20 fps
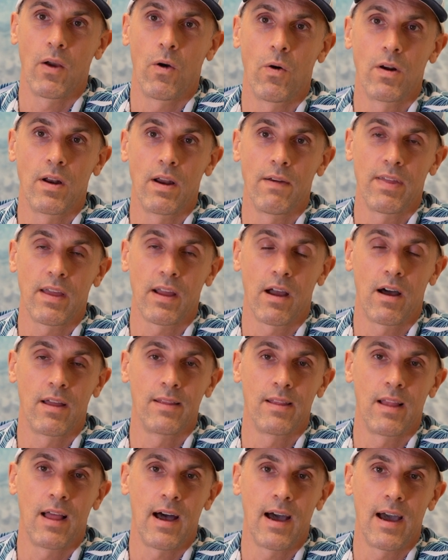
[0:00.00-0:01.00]
ordered everything
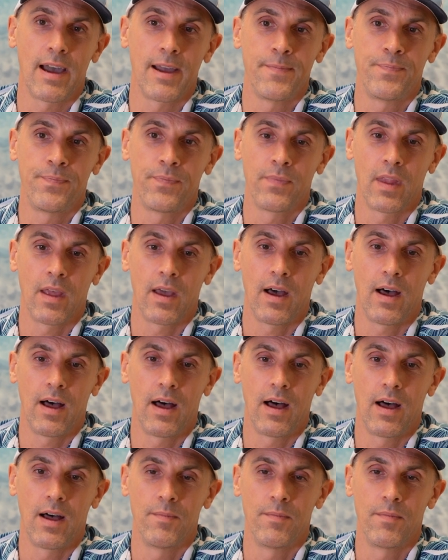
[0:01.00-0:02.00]
online,
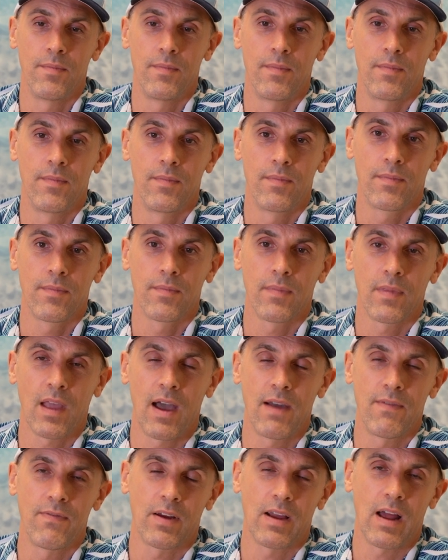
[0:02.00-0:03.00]
I
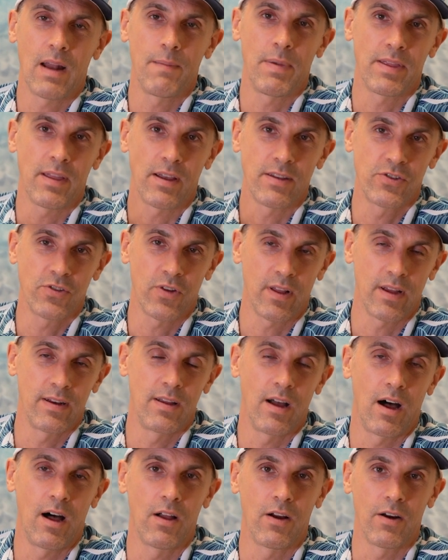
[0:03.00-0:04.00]
forgot about the Australian
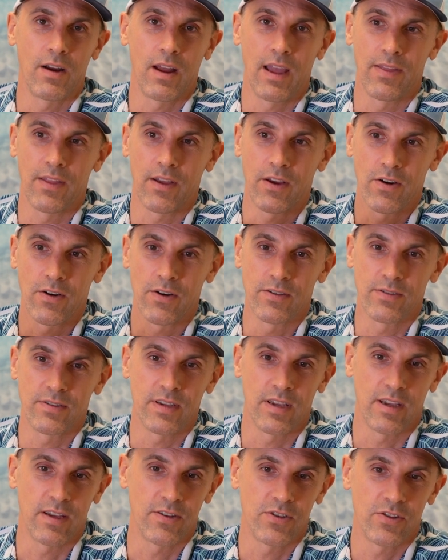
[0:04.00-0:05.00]
dollar and the
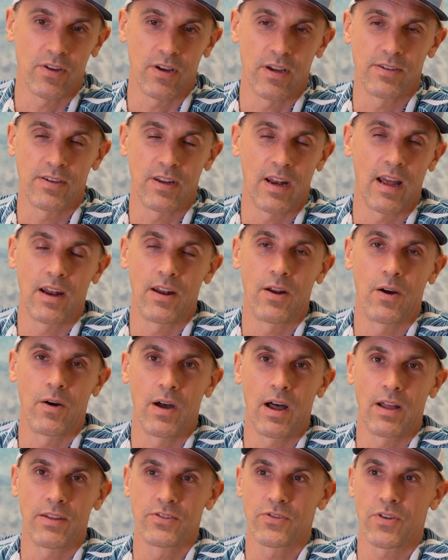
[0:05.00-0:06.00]
currency exchange. And I don't know
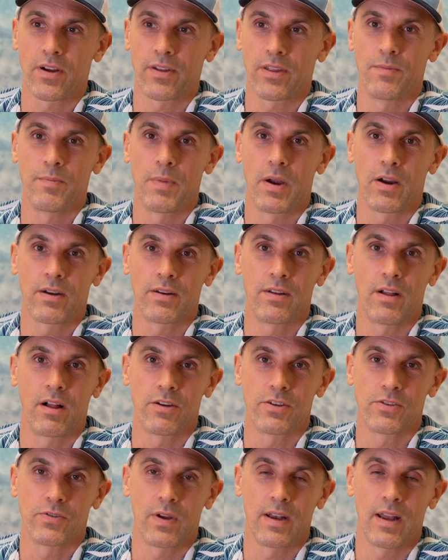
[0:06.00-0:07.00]
how strong the American
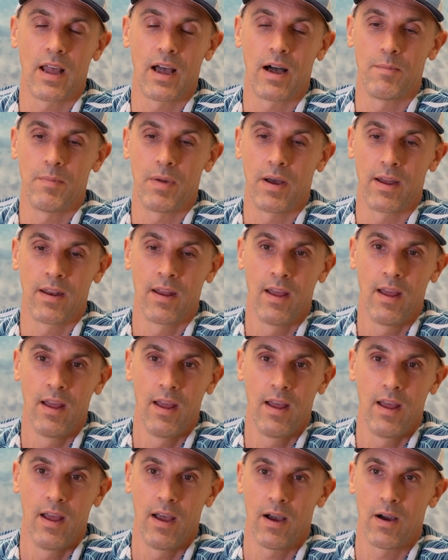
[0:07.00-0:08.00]
dollar is right now, but
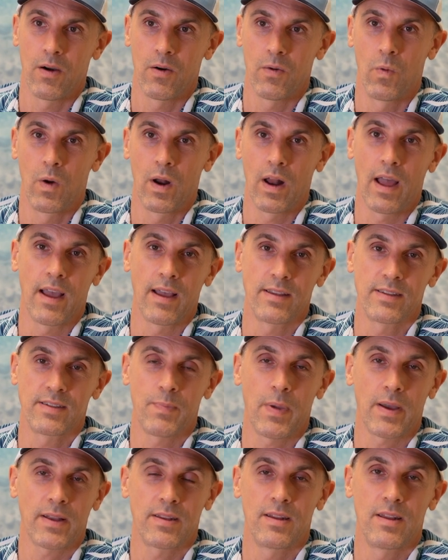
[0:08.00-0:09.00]
what I
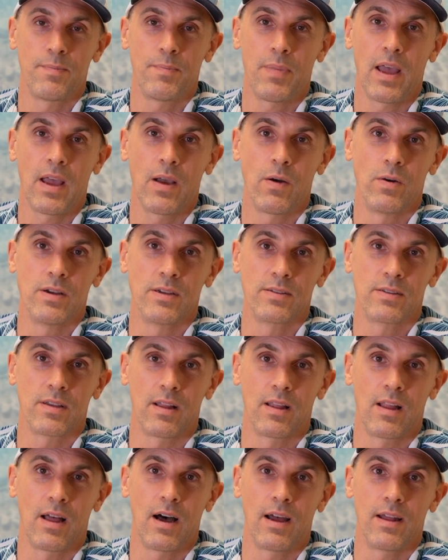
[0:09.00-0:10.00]
expected to pay was a
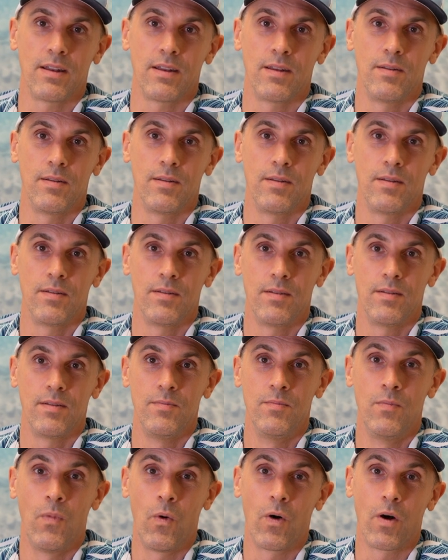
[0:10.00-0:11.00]
lot
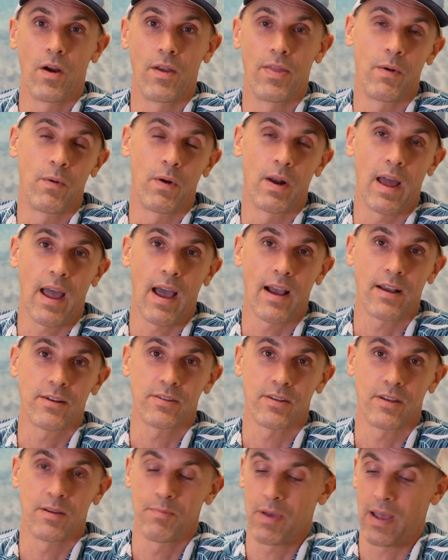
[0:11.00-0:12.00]
more than what I
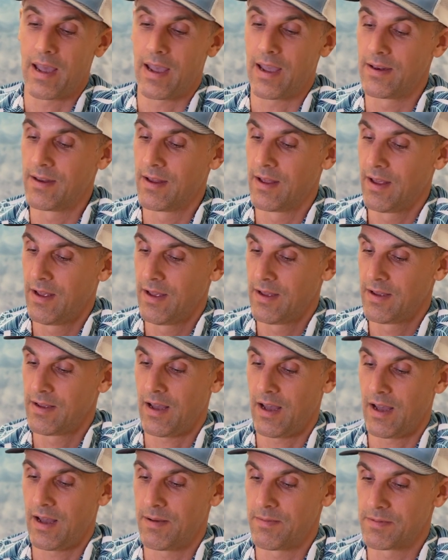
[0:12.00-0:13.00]
actually paid.
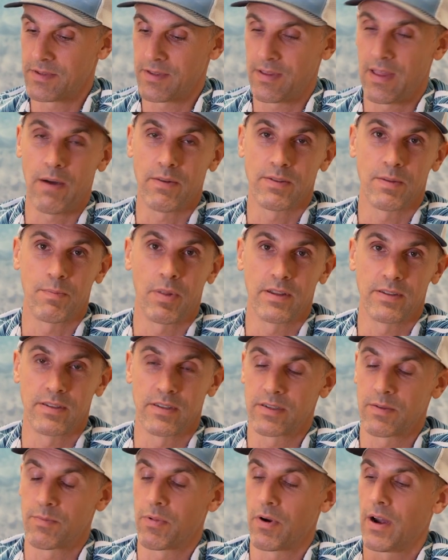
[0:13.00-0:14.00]
So that was a
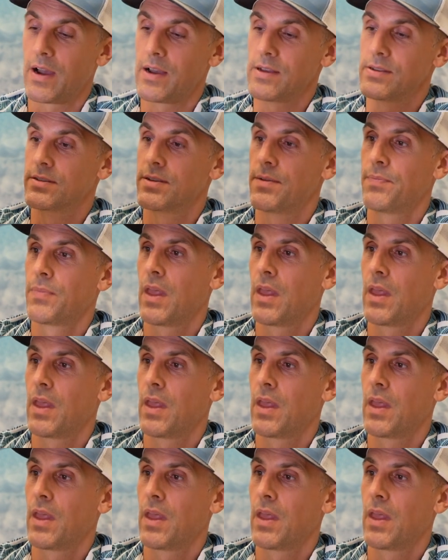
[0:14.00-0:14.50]
pleasant surprise.